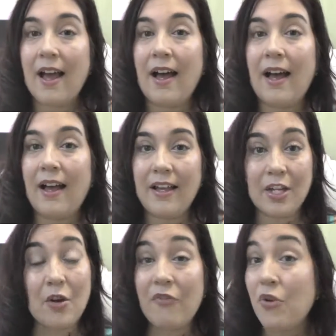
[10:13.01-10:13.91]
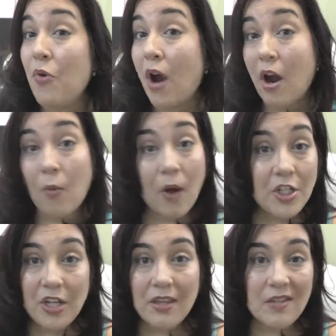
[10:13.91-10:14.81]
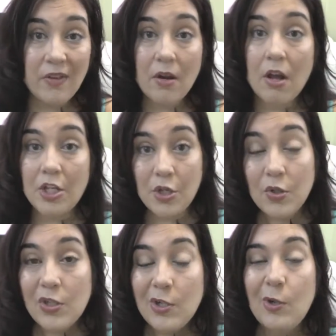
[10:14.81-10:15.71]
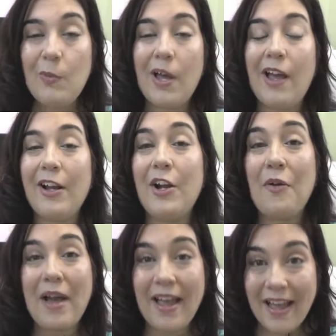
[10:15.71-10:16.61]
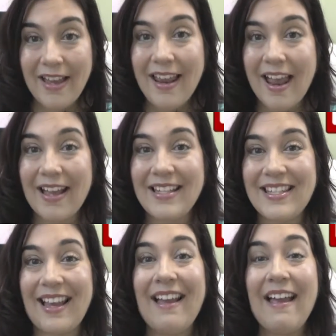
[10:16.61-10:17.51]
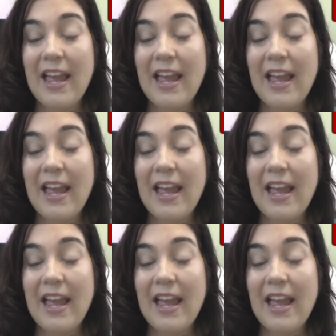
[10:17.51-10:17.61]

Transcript: if you are watching this video on YouTube, go ahead and